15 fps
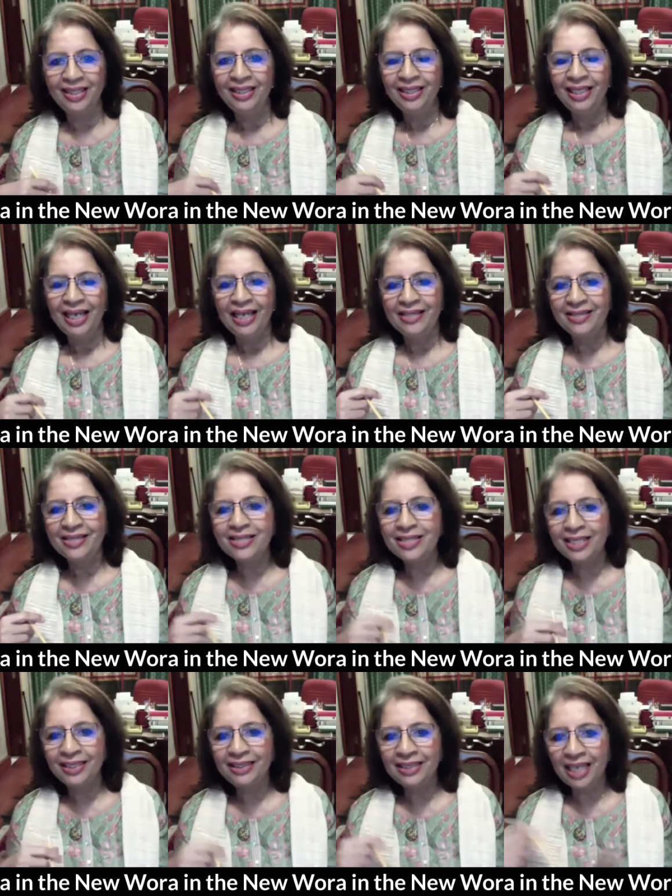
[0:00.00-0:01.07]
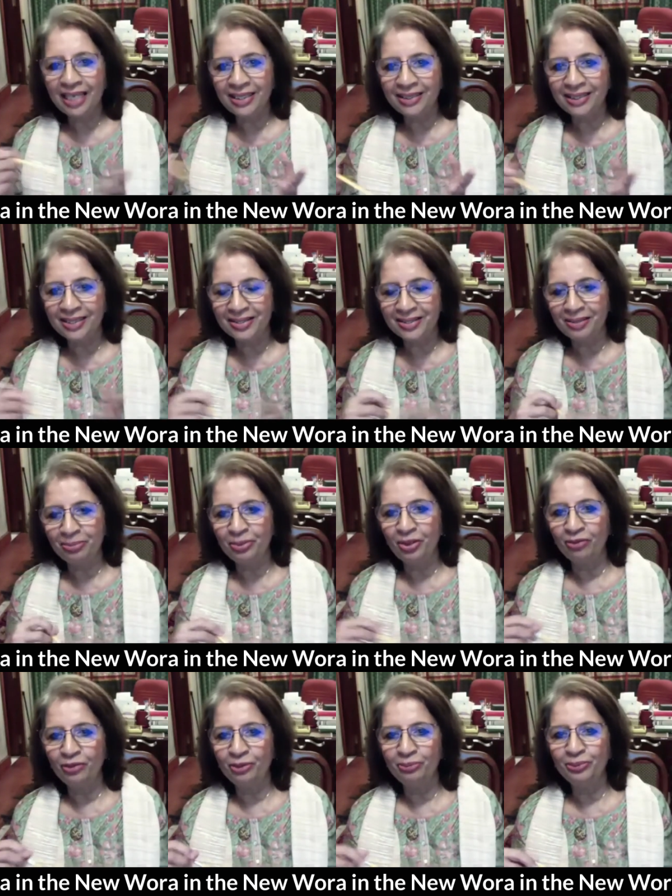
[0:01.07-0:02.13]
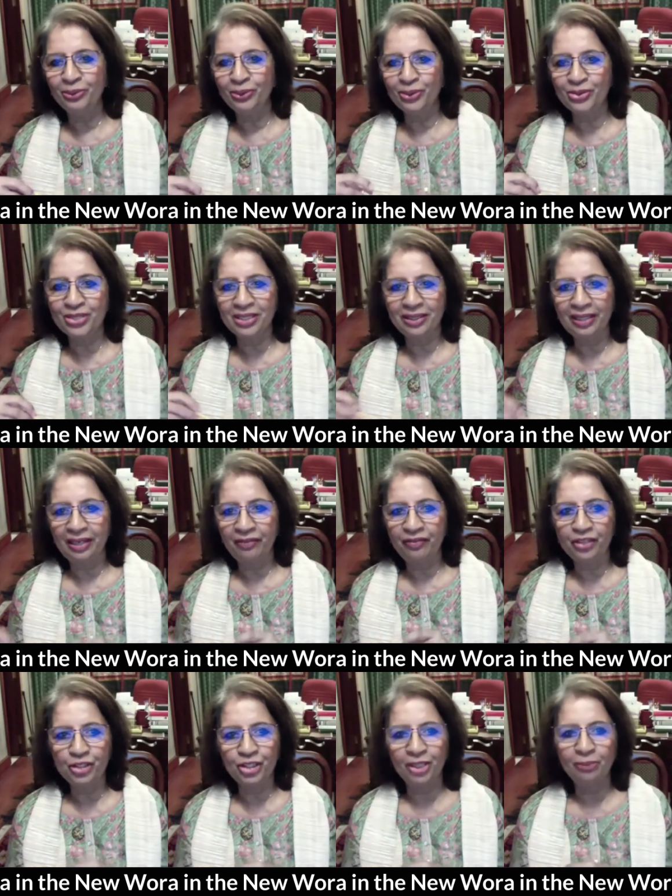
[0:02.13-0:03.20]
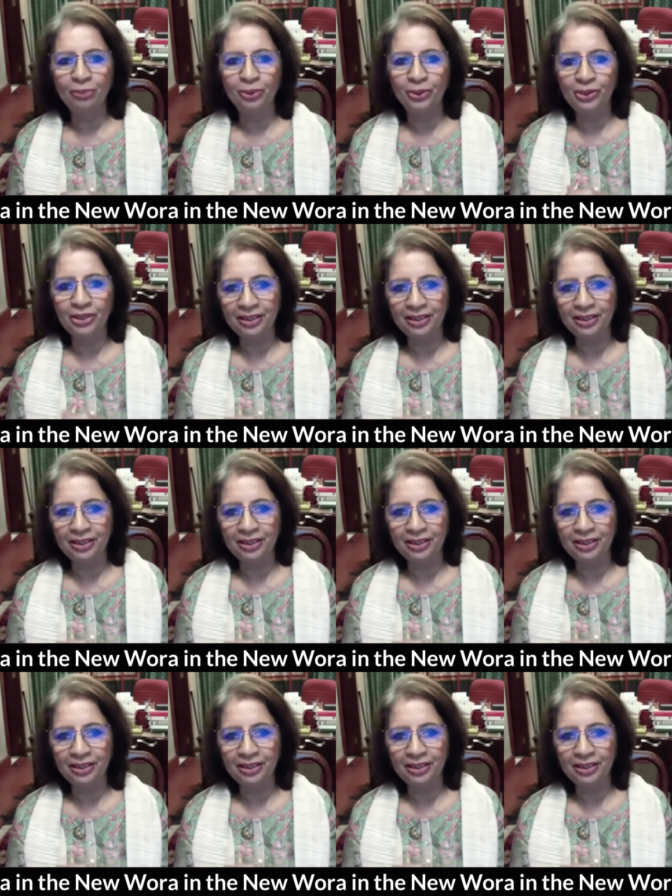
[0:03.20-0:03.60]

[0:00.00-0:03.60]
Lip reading: and sitting tight, as the proverb goes, in their fishing boat,